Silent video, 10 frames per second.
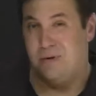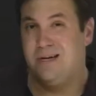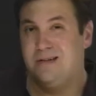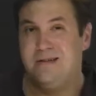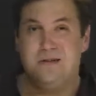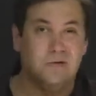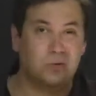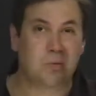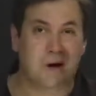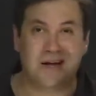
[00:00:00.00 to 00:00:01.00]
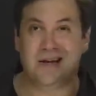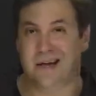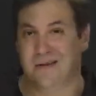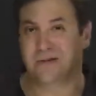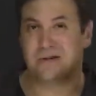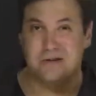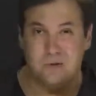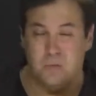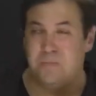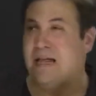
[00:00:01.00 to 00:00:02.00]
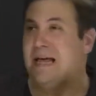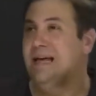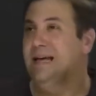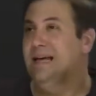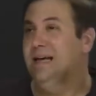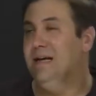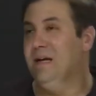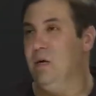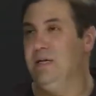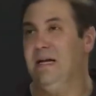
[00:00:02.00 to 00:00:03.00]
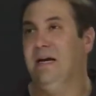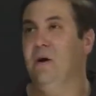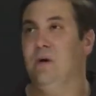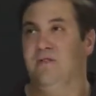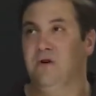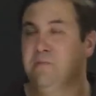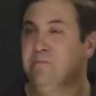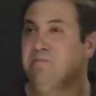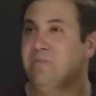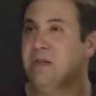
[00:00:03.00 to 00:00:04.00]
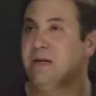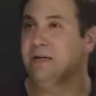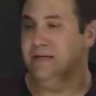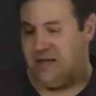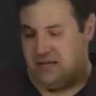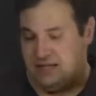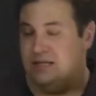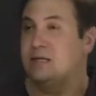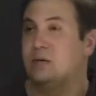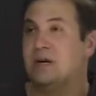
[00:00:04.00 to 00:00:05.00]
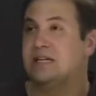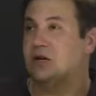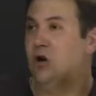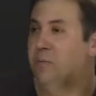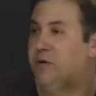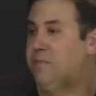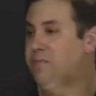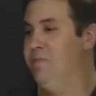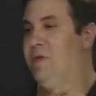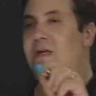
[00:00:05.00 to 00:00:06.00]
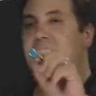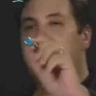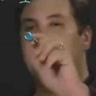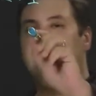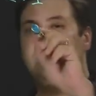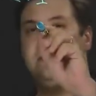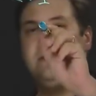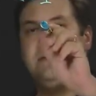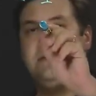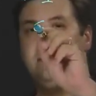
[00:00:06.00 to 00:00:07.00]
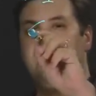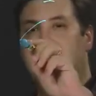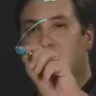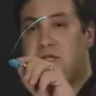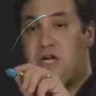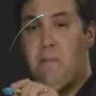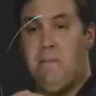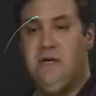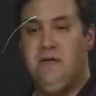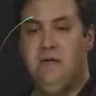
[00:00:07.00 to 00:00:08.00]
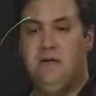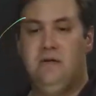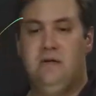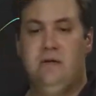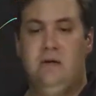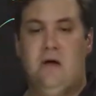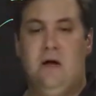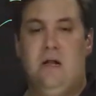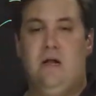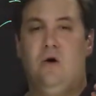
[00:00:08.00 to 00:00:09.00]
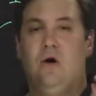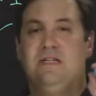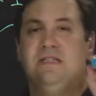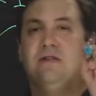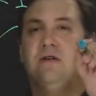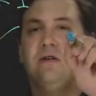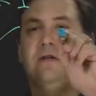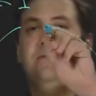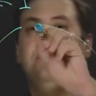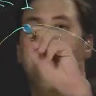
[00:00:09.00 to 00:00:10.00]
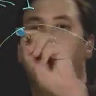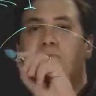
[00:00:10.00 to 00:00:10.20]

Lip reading: but you might have a clue. Okay, however, this grasshopper is jumping along a circle